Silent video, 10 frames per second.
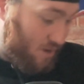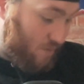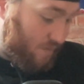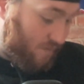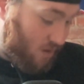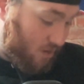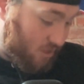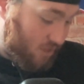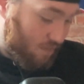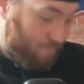We've
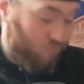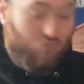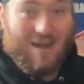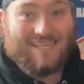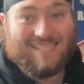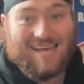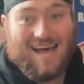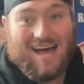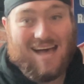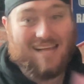got a Bret
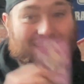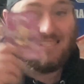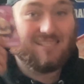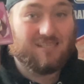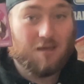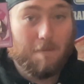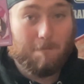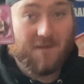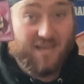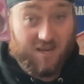Hart
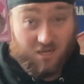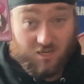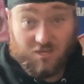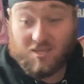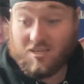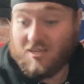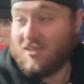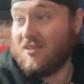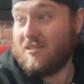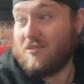pin.
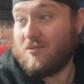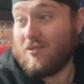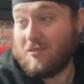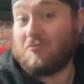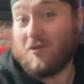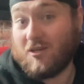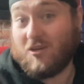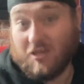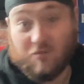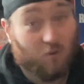That's pretty
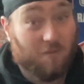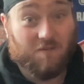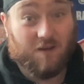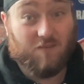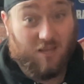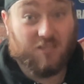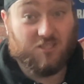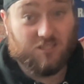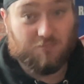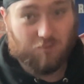good. He's one of my favourite
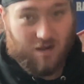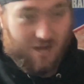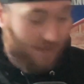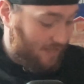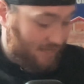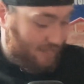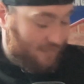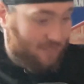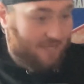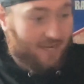legends, is Bret Hart. The
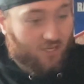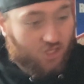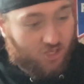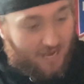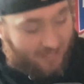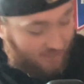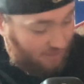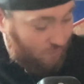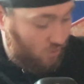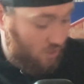t-shirt
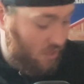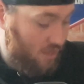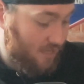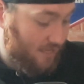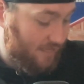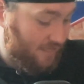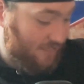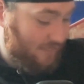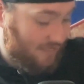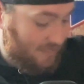this month
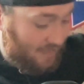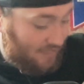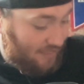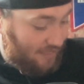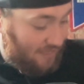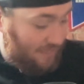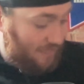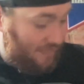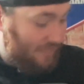is the